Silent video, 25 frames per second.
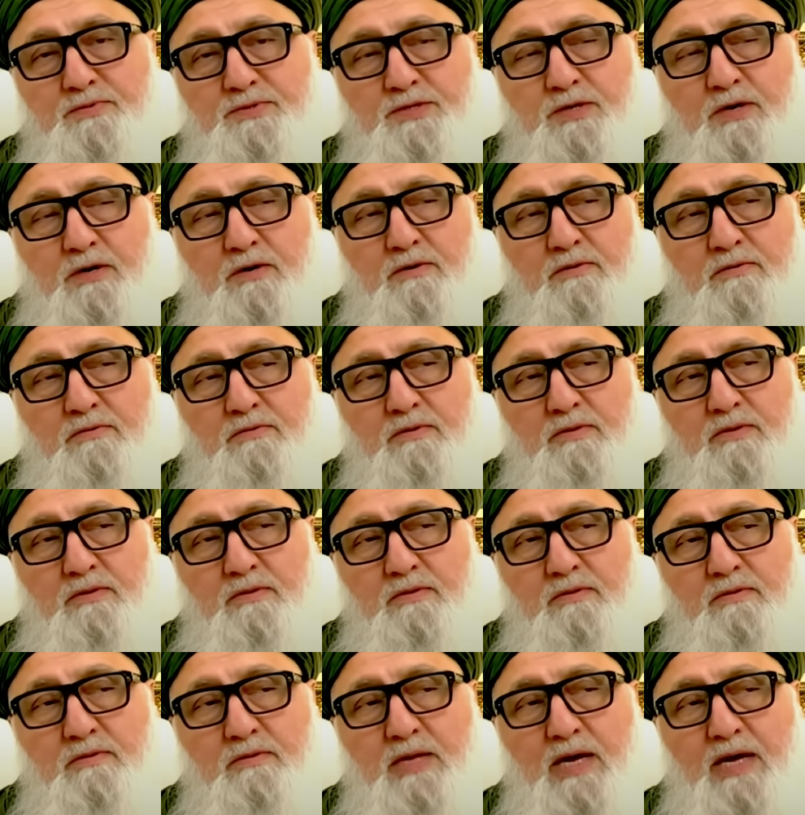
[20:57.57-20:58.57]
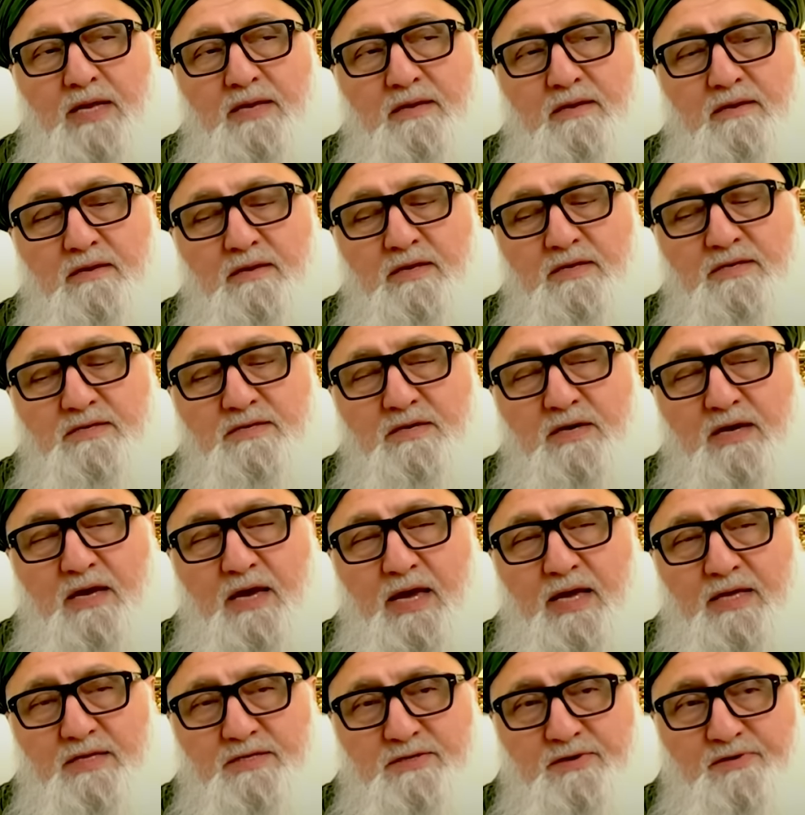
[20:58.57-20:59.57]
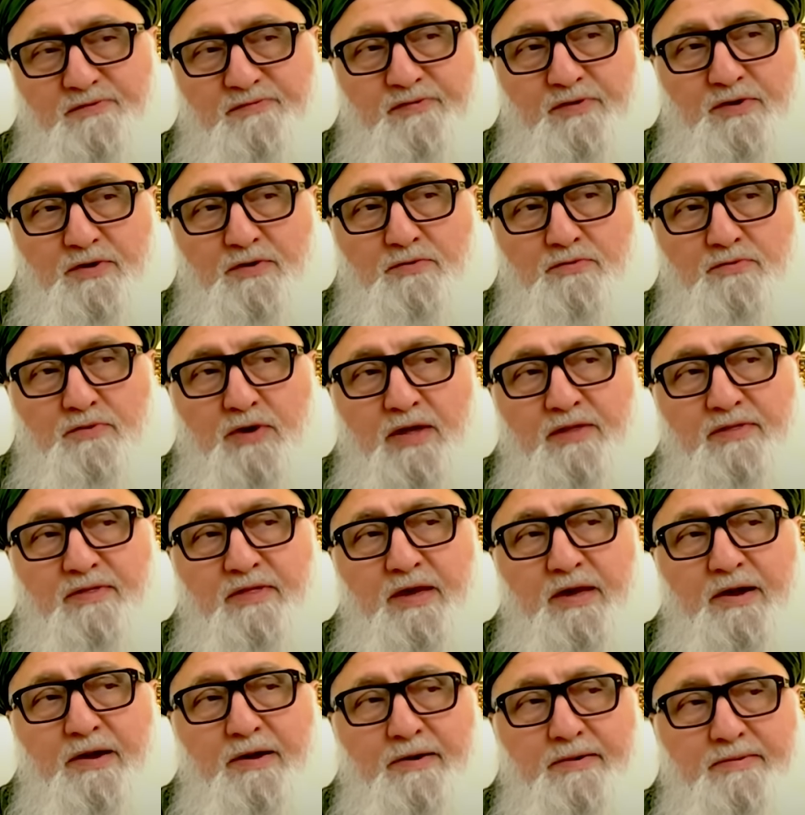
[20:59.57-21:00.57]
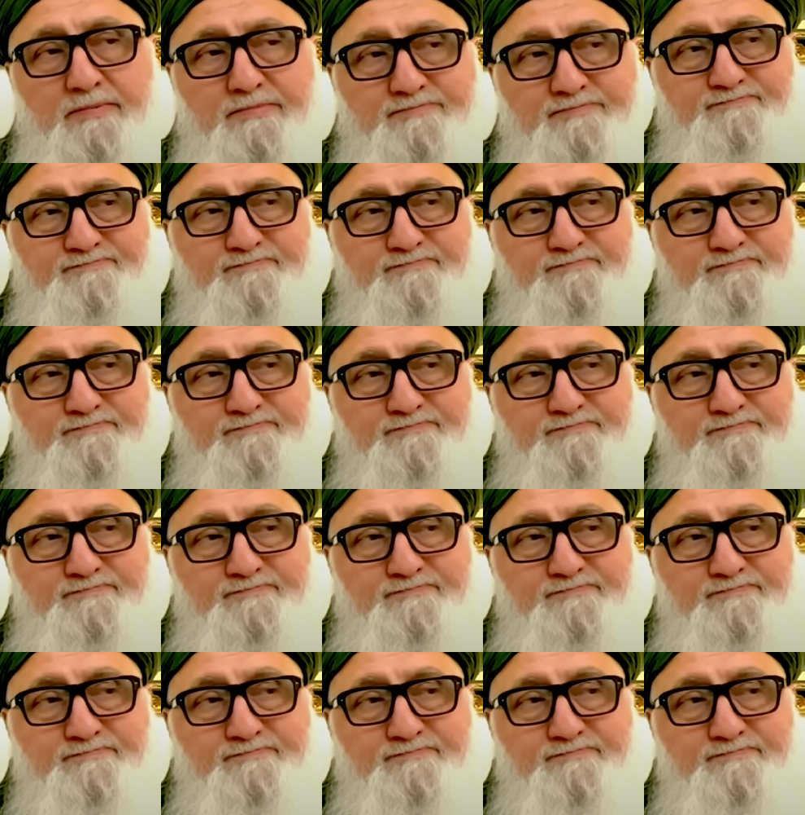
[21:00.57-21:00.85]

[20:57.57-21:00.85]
So that is an answer for you right there